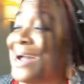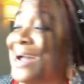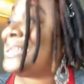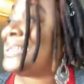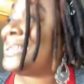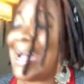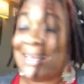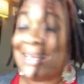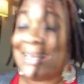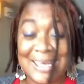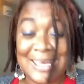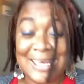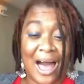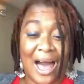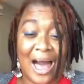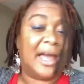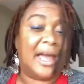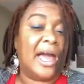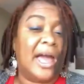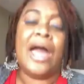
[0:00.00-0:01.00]

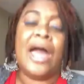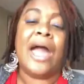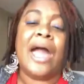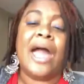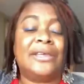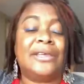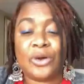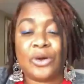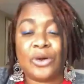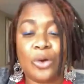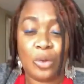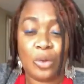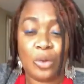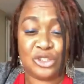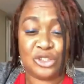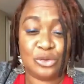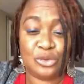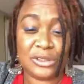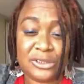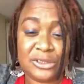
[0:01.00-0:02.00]
99. It doesn't cost
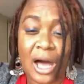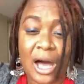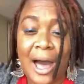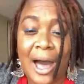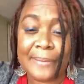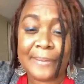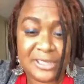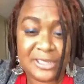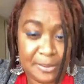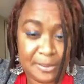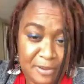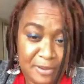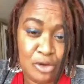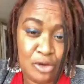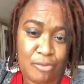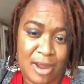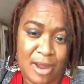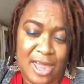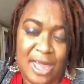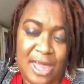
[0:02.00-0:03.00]
you a dime to be
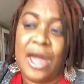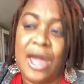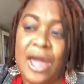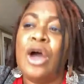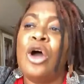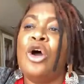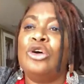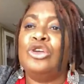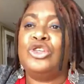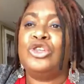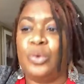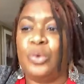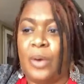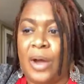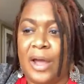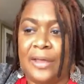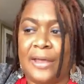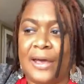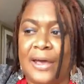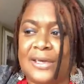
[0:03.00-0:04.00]
great
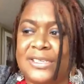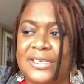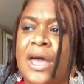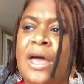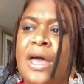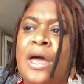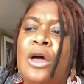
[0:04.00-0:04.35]
doing this.